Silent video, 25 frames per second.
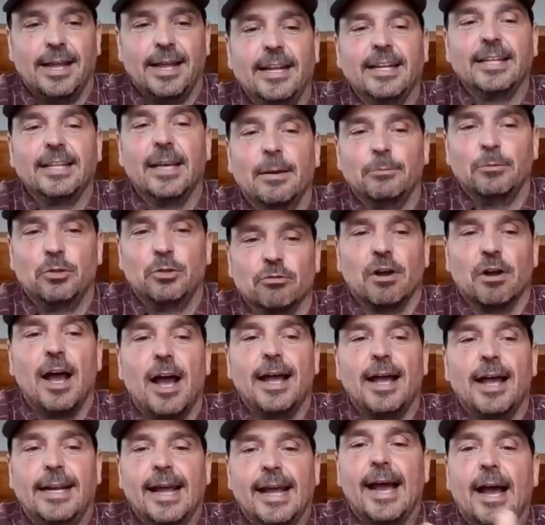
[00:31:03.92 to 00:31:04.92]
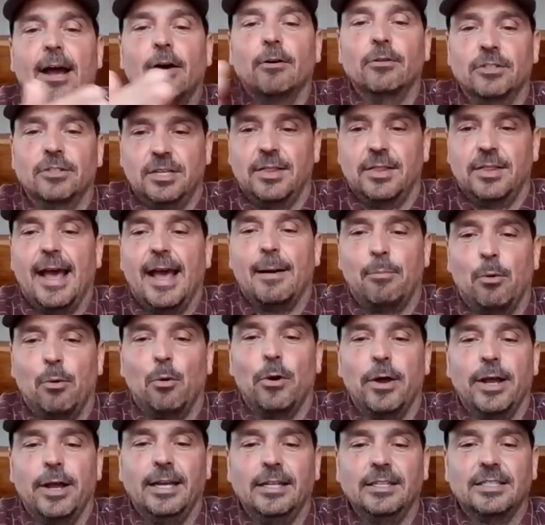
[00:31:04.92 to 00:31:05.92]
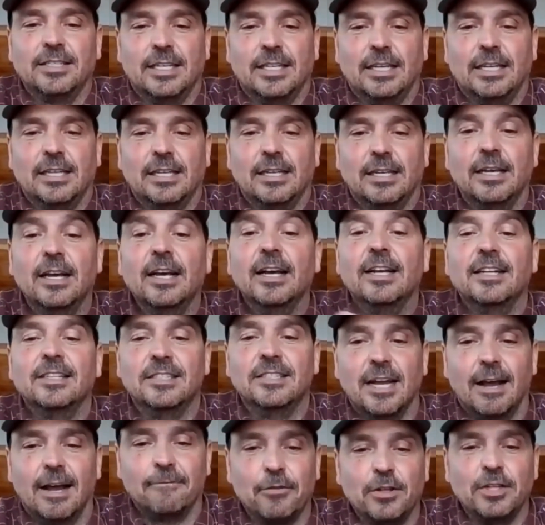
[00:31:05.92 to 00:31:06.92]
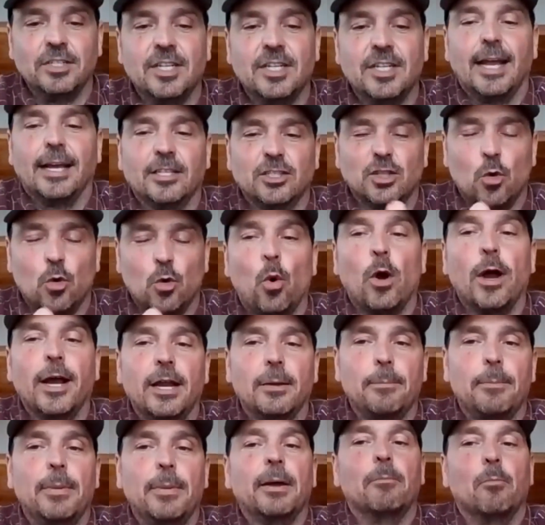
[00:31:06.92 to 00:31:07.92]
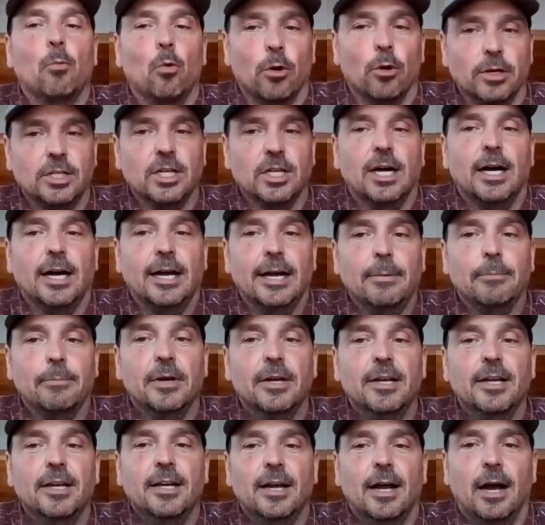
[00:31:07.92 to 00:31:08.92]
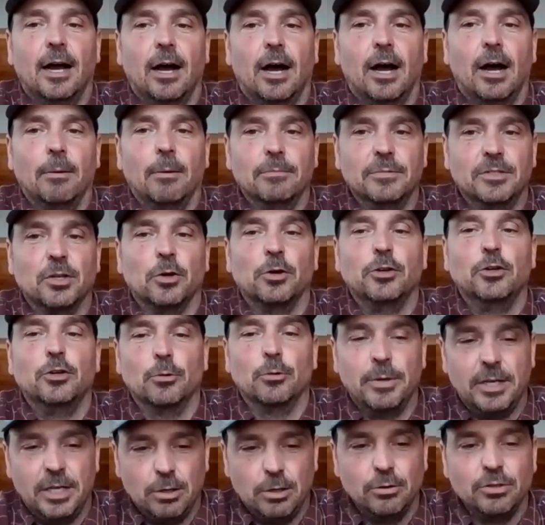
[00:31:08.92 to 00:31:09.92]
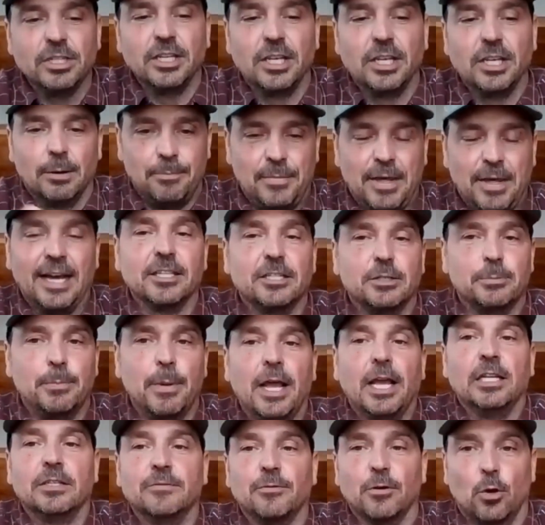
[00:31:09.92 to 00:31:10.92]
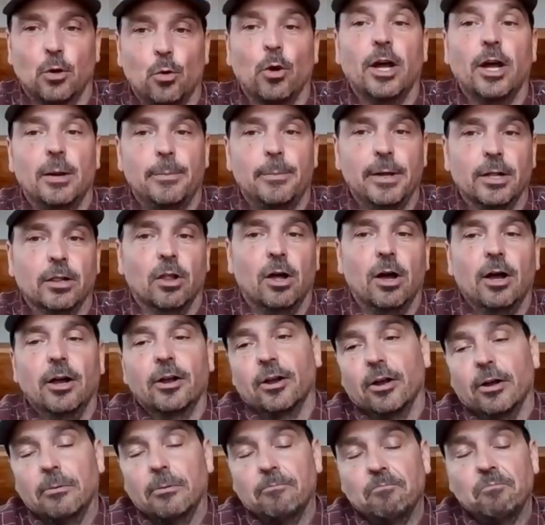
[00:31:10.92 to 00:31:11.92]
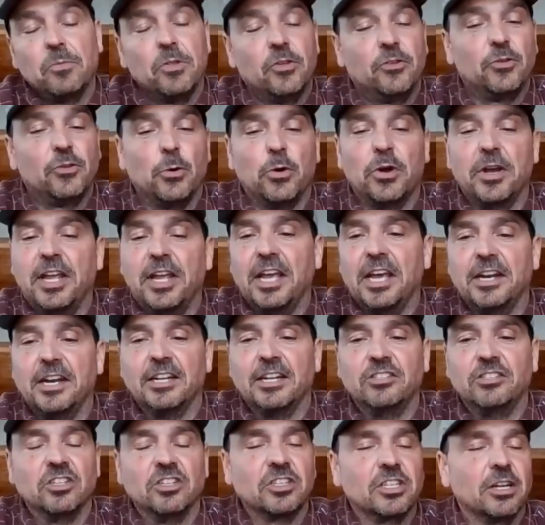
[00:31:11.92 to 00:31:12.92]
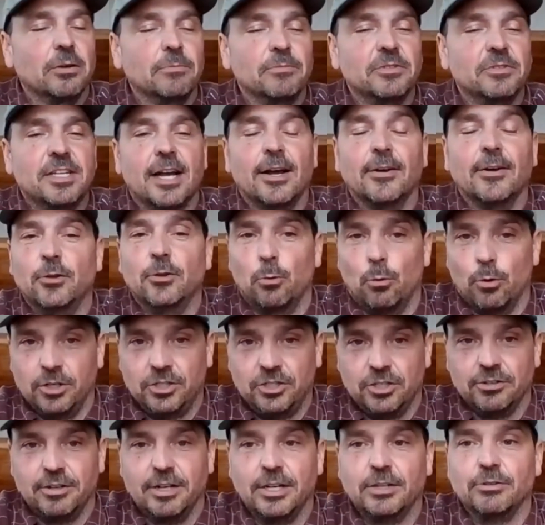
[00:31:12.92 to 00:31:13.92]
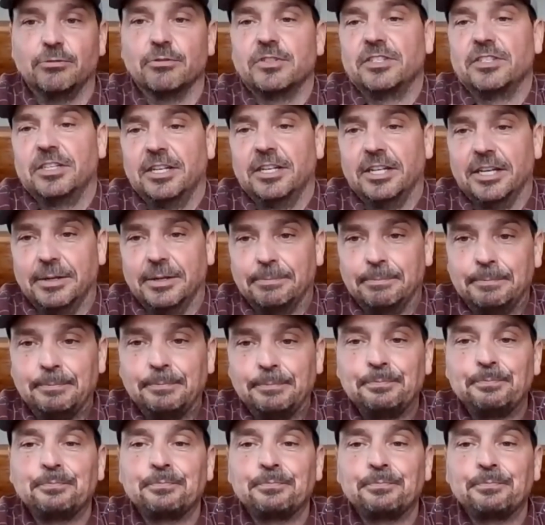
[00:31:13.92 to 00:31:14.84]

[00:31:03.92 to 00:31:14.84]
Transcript: letting them dry down to that point, it definitely takes quite a bit more time. So you'll be using up that space for quite a bit longer. So again, it just comes down to what you're interested in.